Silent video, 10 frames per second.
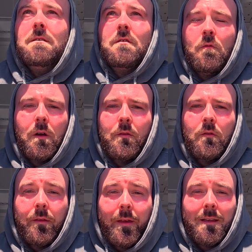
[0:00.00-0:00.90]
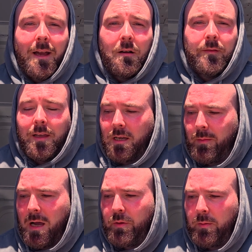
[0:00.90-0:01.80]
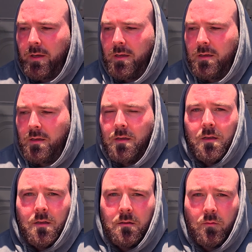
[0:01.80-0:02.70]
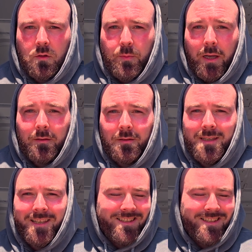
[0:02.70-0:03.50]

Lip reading: you know what though, the thing that I'll take and I'm happy with? No spiders.